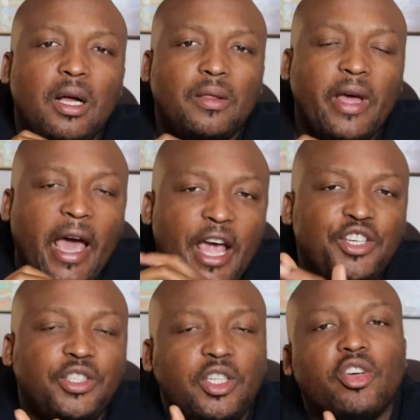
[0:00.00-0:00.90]
The
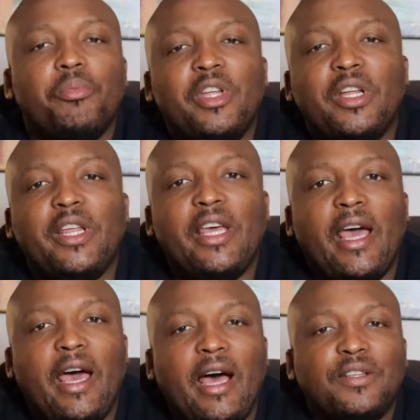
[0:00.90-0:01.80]
Asian community
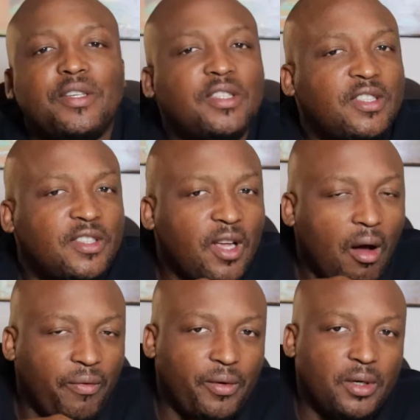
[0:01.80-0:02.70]
has
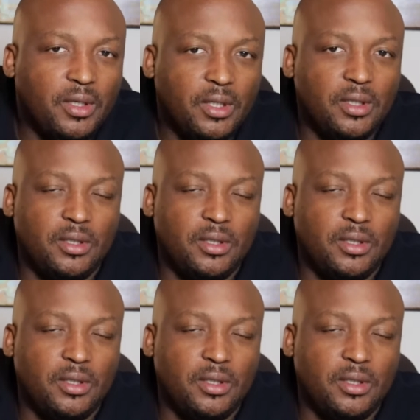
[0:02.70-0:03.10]
suffered